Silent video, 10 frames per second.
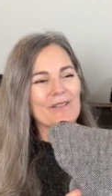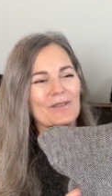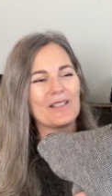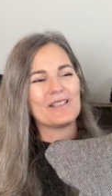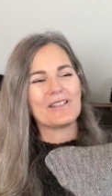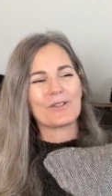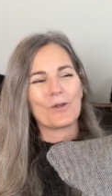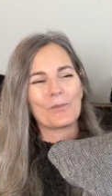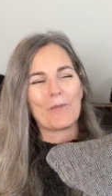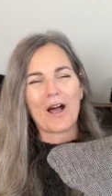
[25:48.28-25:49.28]
what is it
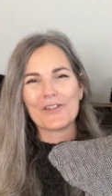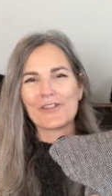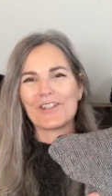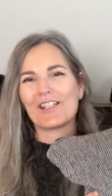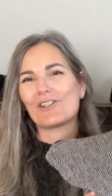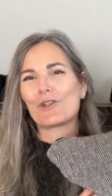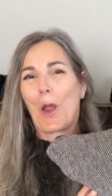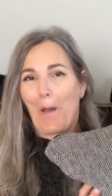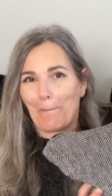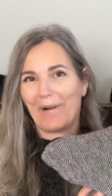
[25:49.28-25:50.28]
called? Moss stitch
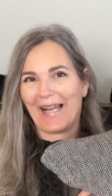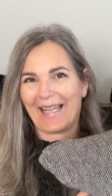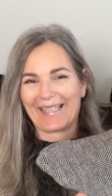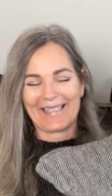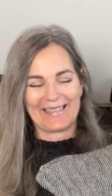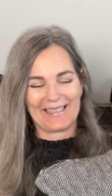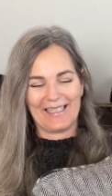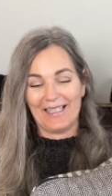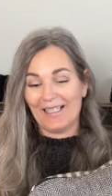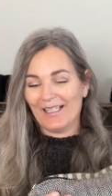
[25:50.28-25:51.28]
blanket.
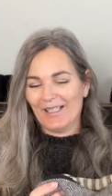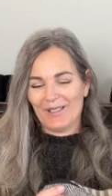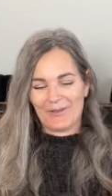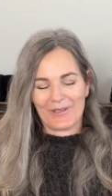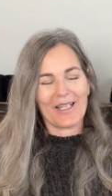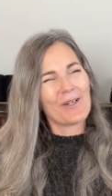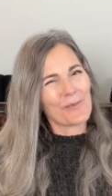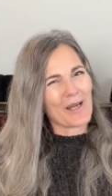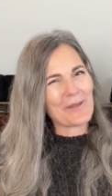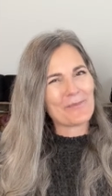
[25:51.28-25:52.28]
Well,
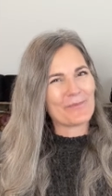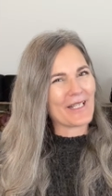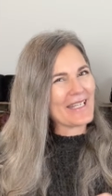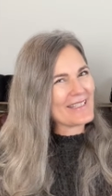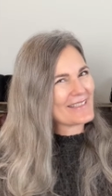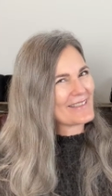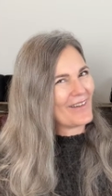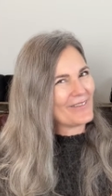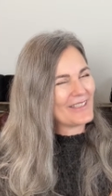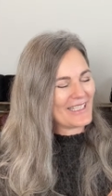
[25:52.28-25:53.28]
my brain is
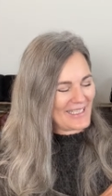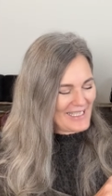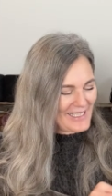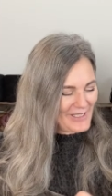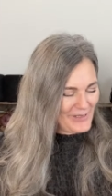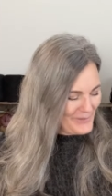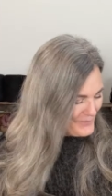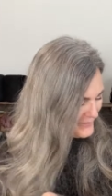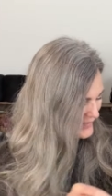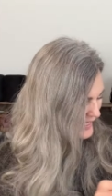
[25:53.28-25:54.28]
not really here.
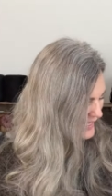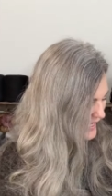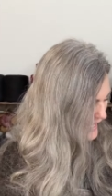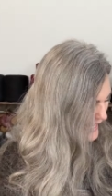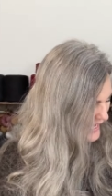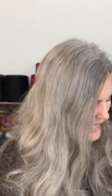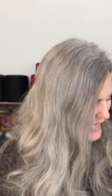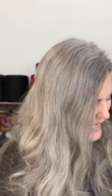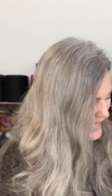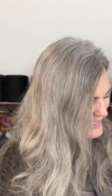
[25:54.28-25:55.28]

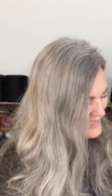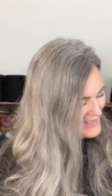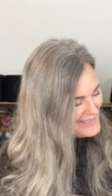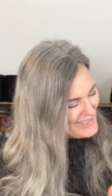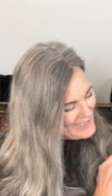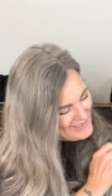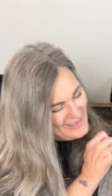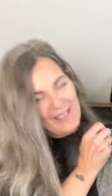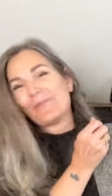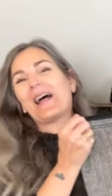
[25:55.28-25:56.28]
It is
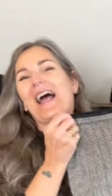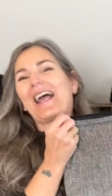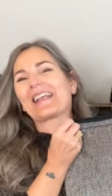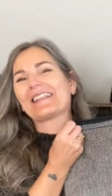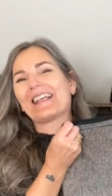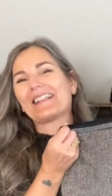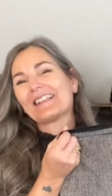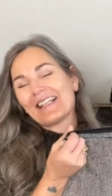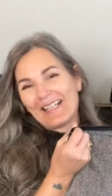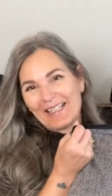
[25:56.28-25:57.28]
in the bag that
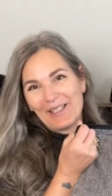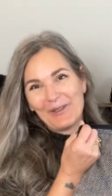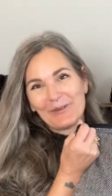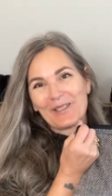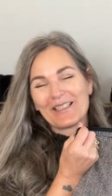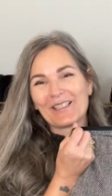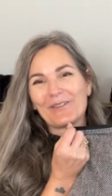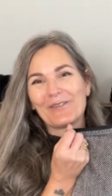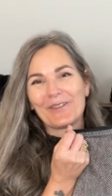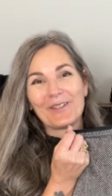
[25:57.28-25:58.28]
a
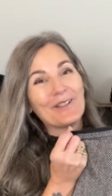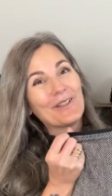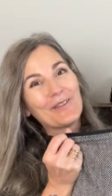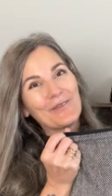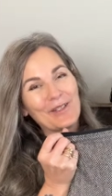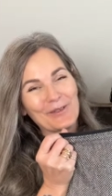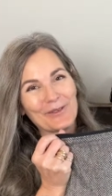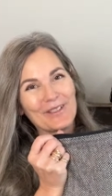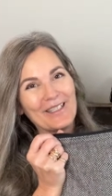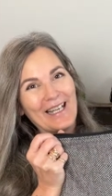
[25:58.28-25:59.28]
wonderful
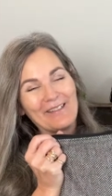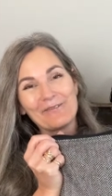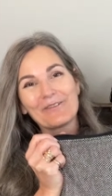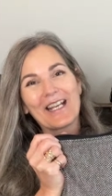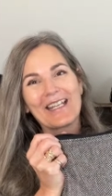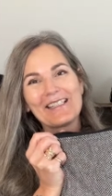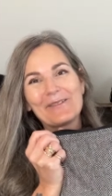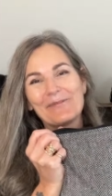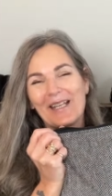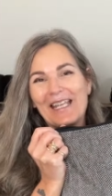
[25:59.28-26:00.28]
viewer and friend
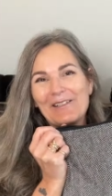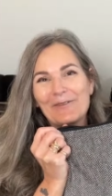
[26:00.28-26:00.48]
made